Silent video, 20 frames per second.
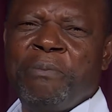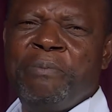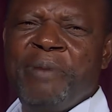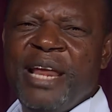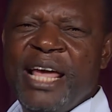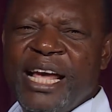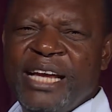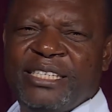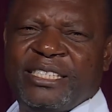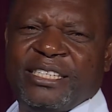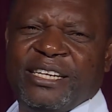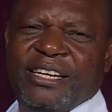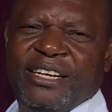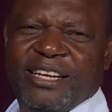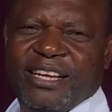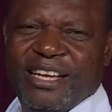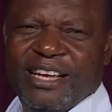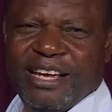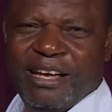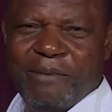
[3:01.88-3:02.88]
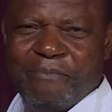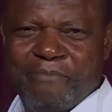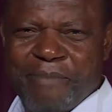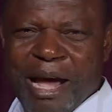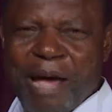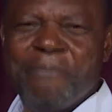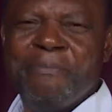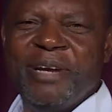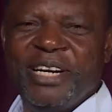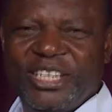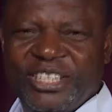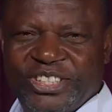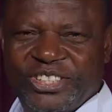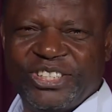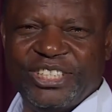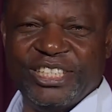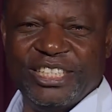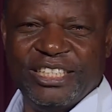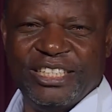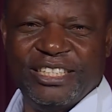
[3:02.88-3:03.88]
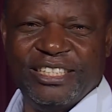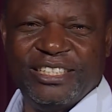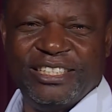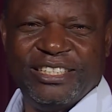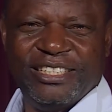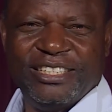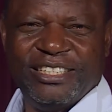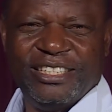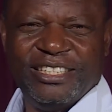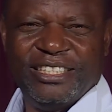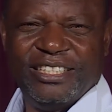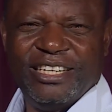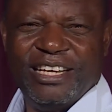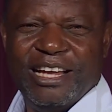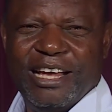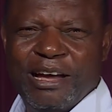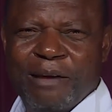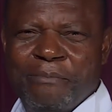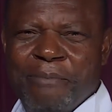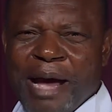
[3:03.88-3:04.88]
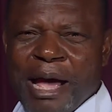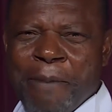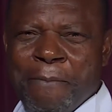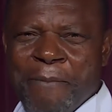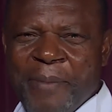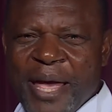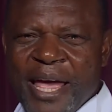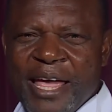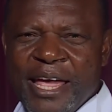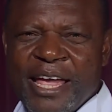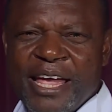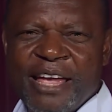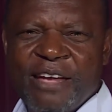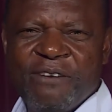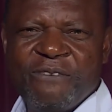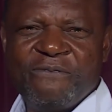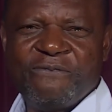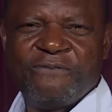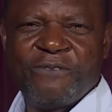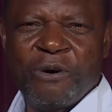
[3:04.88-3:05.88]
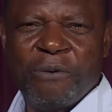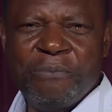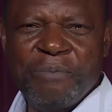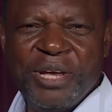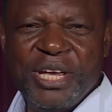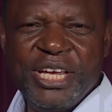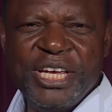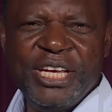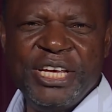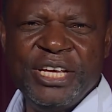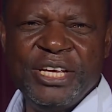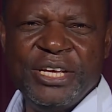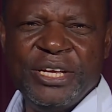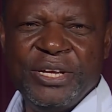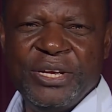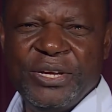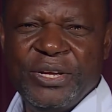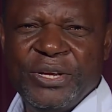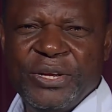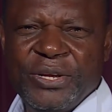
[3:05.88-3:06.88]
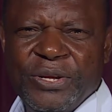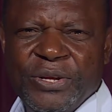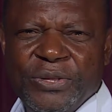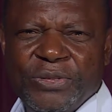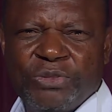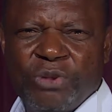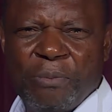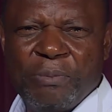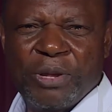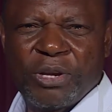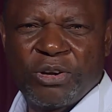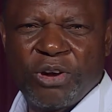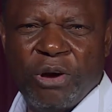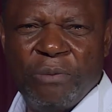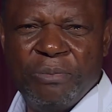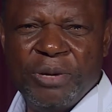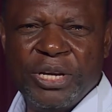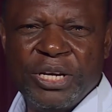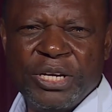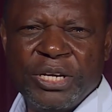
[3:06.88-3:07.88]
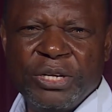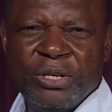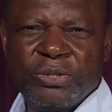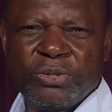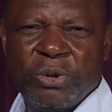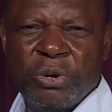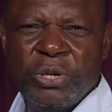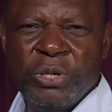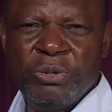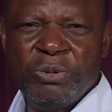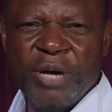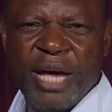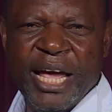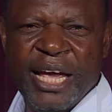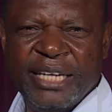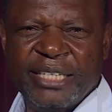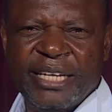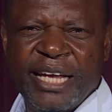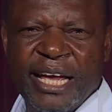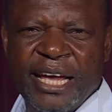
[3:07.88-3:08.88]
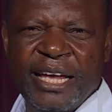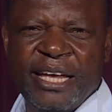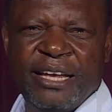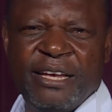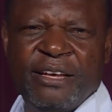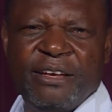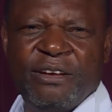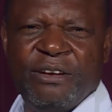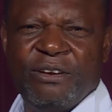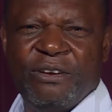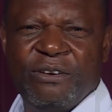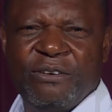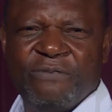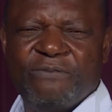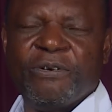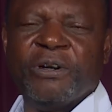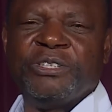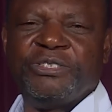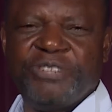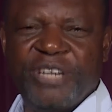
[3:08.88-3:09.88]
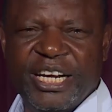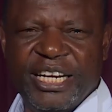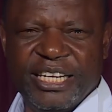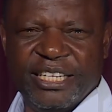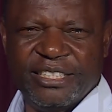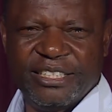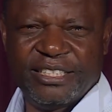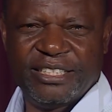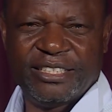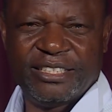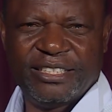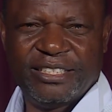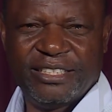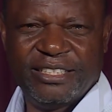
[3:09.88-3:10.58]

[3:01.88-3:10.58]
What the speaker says: blessed my ministry by paying for me to be coming to USA for trainings.